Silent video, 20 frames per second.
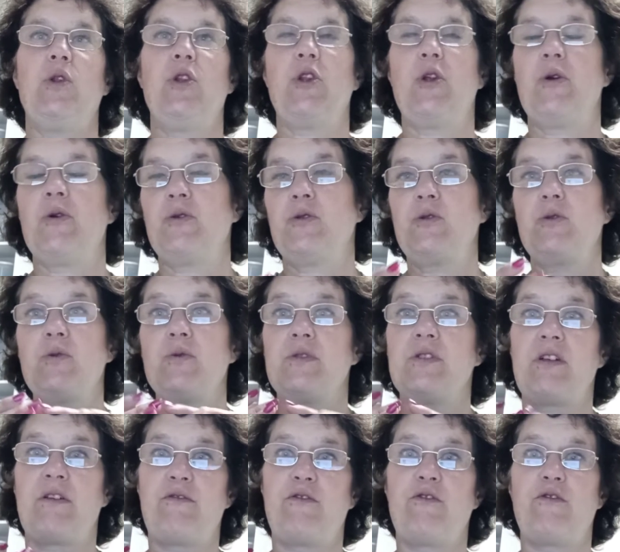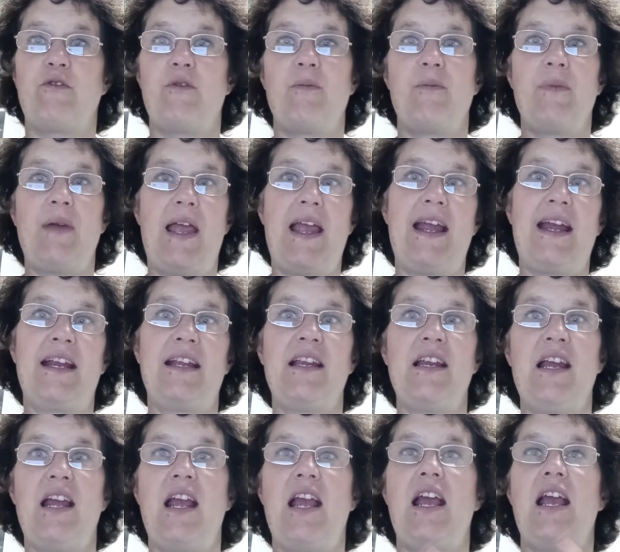those who suffer from pain
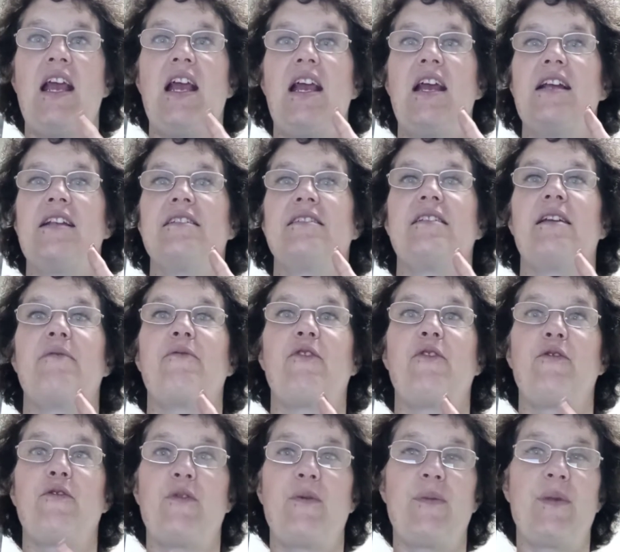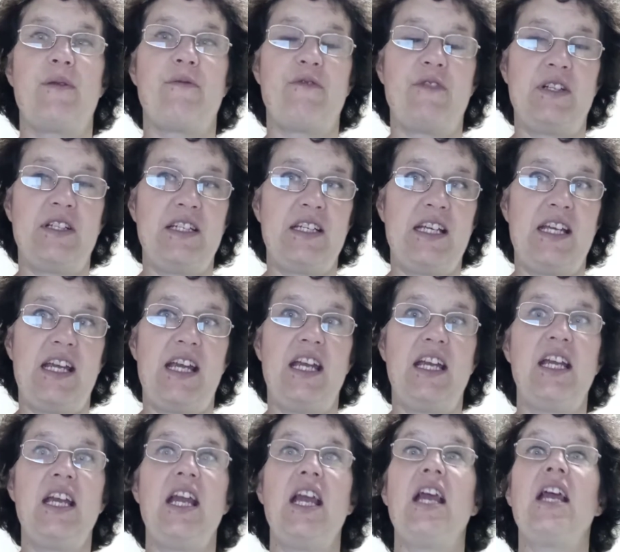and suffer from the fatigue.
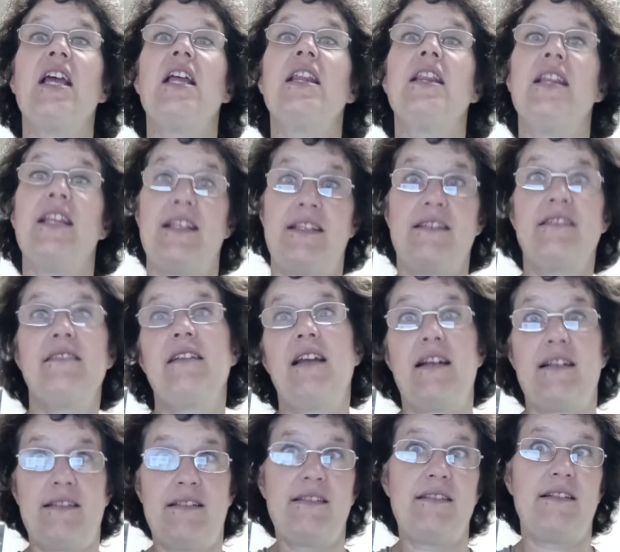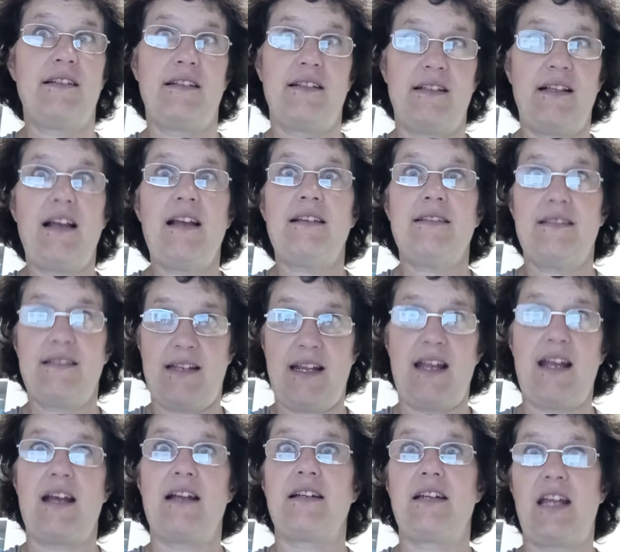This does still
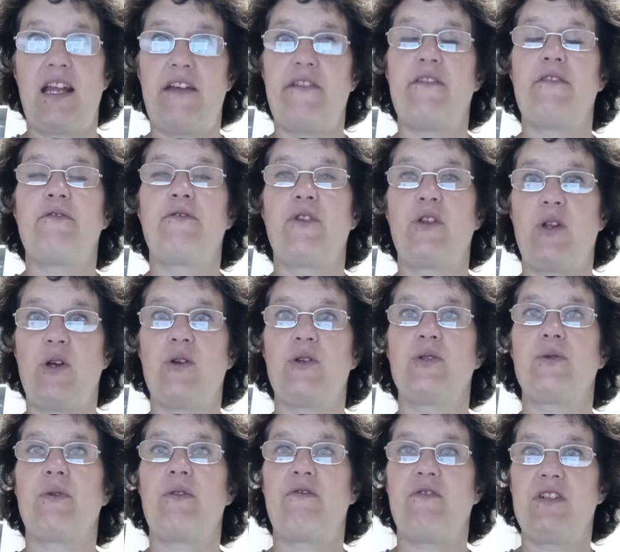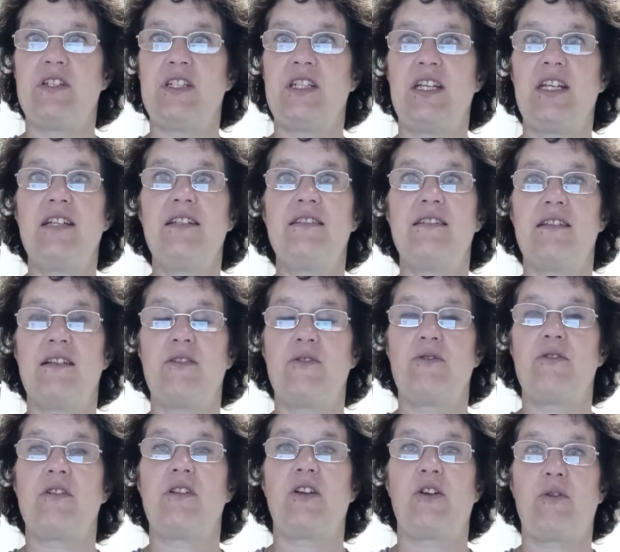stand even for those with
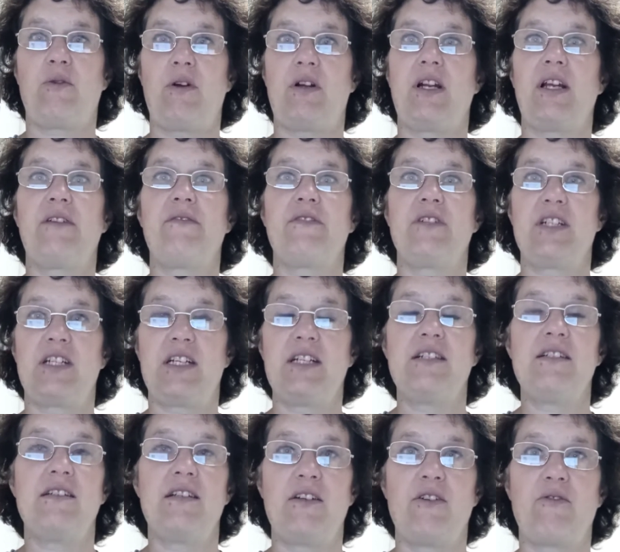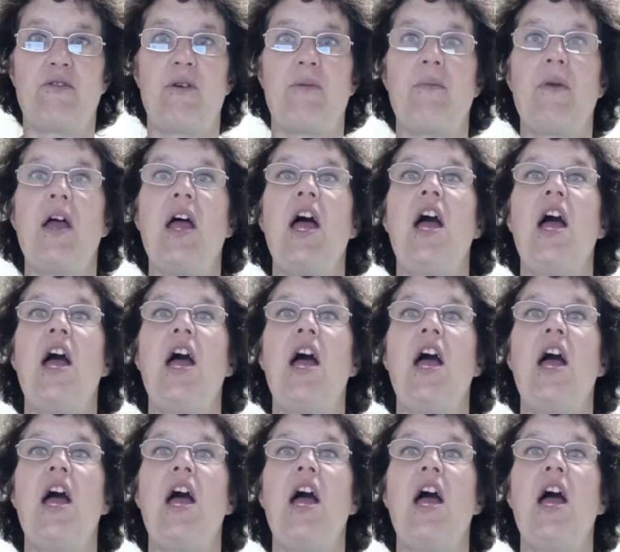the chronic fatigue syndrome.